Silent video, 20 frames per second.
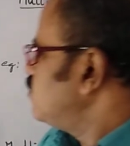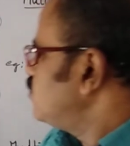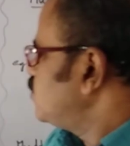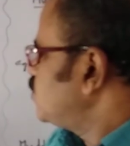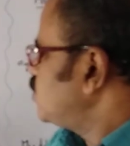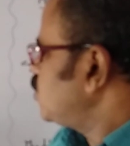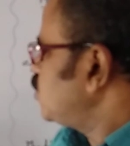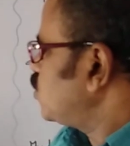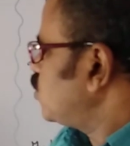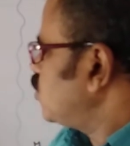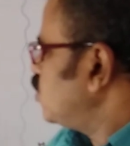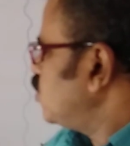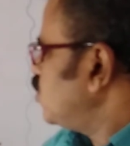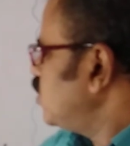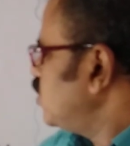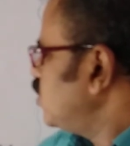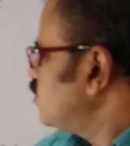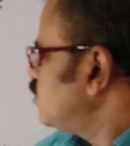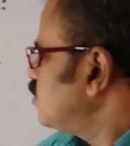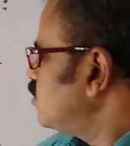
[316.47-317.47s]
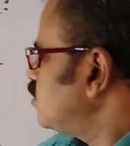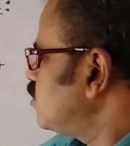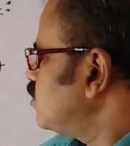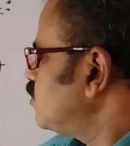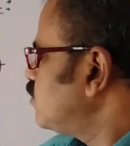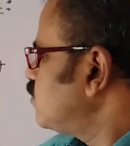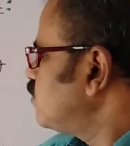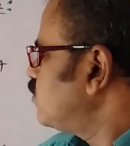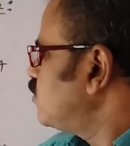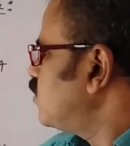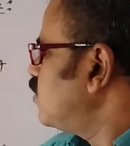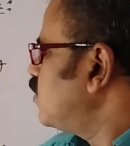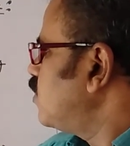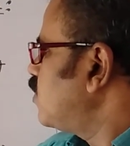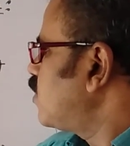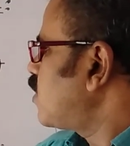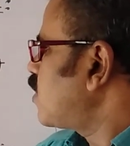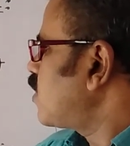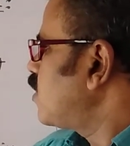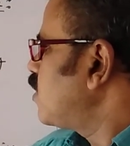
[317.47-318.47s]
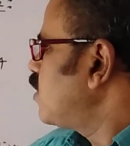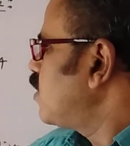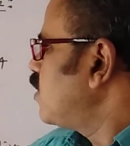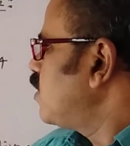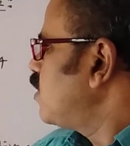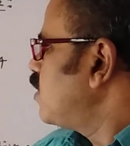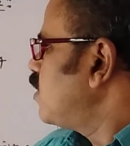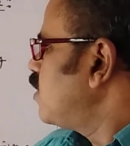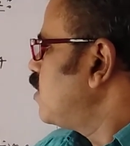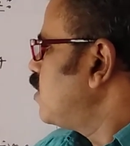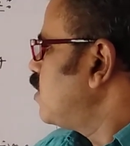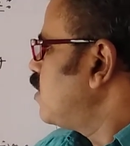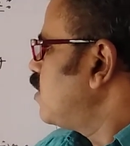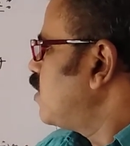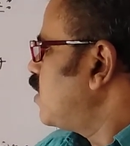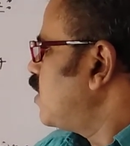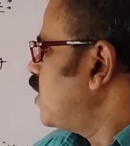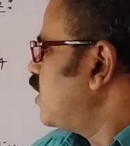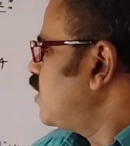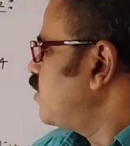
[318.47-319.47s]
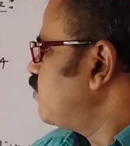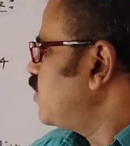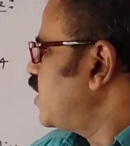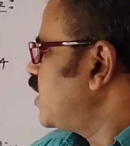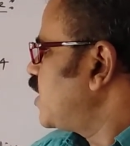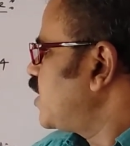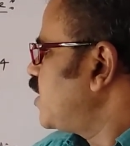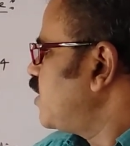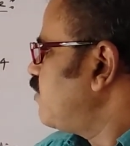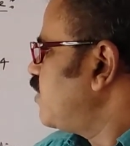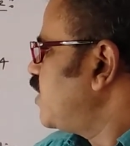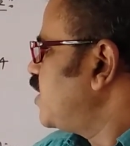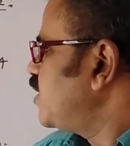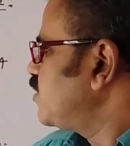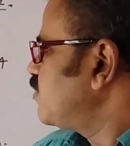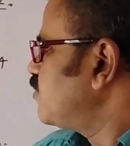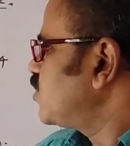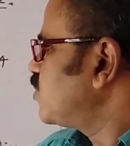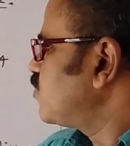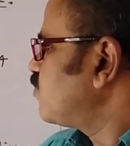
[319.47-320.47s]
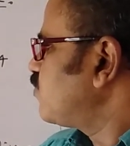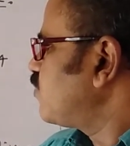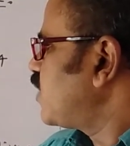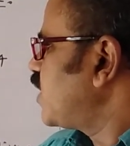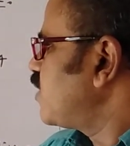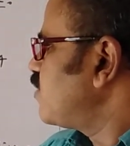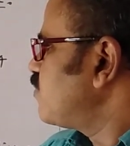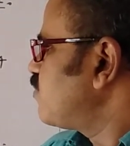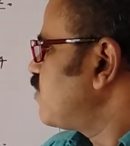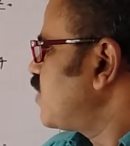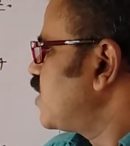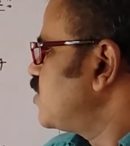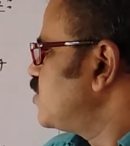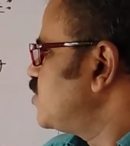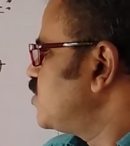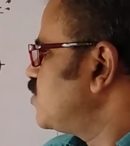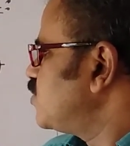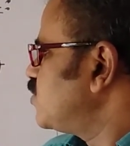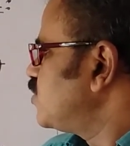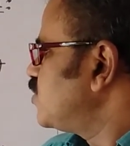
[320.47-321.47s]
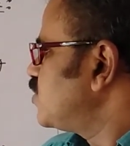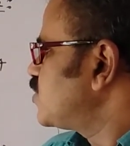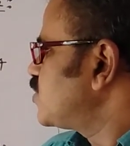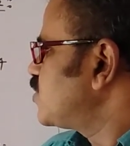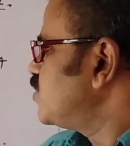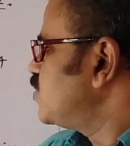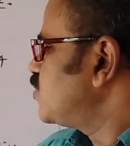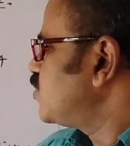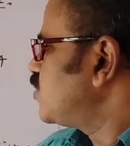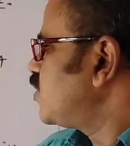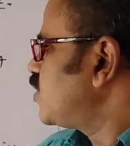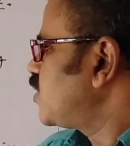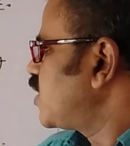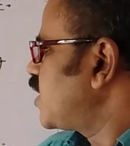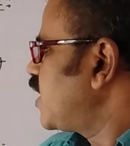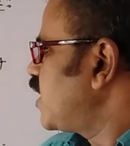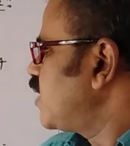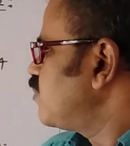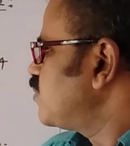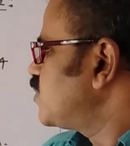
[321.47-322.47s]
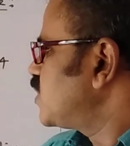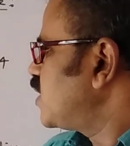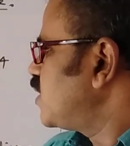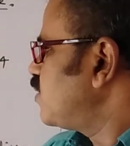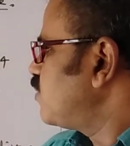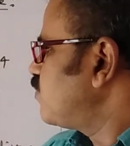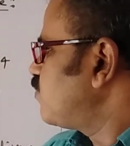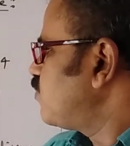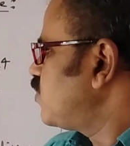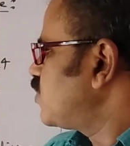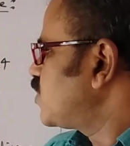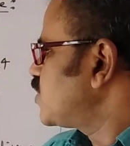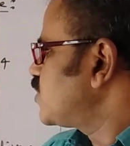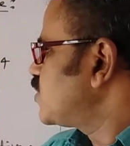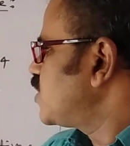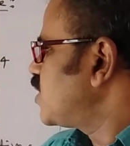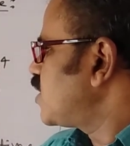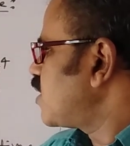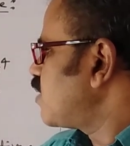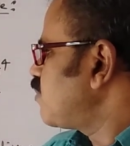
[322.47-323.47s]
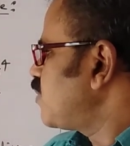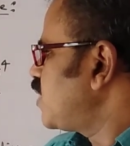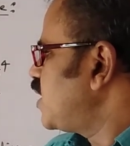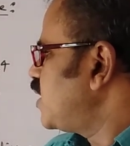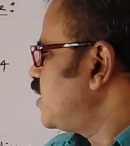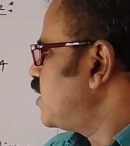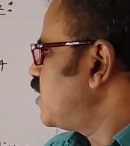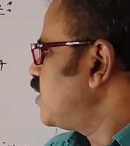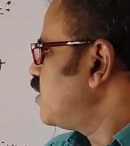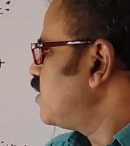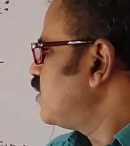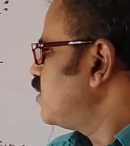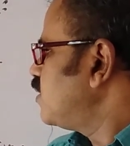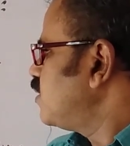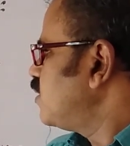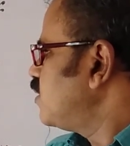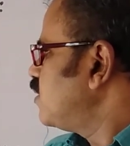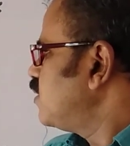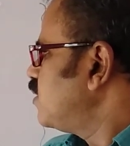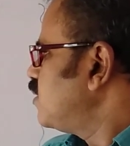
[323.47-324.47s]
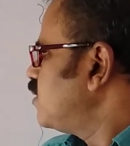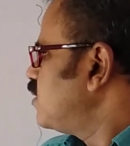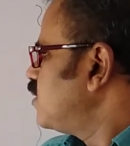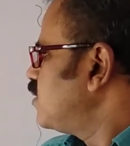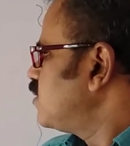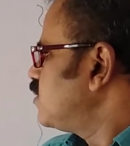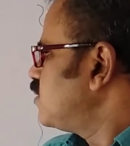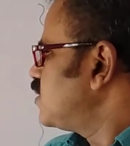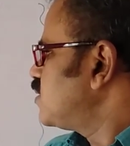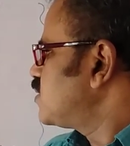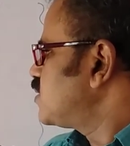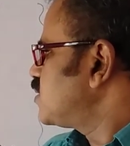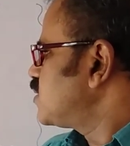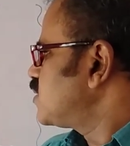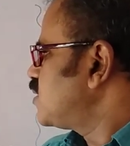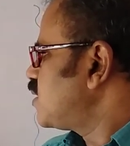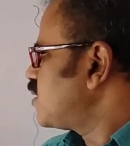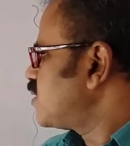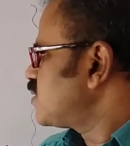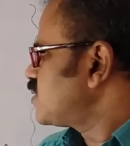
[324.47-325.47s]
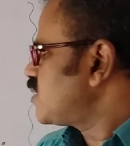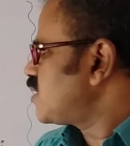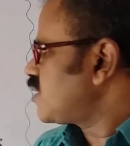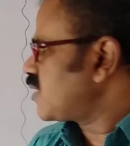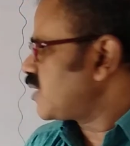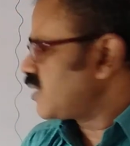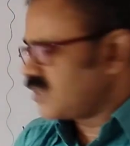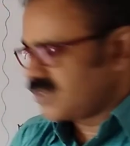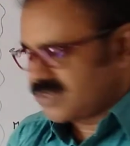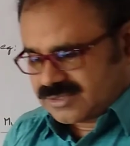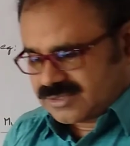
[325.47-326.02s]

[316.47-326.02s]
0 4, and we are dividing with 5 zeros 0 times, and 4 is the remainder. This is the resultant.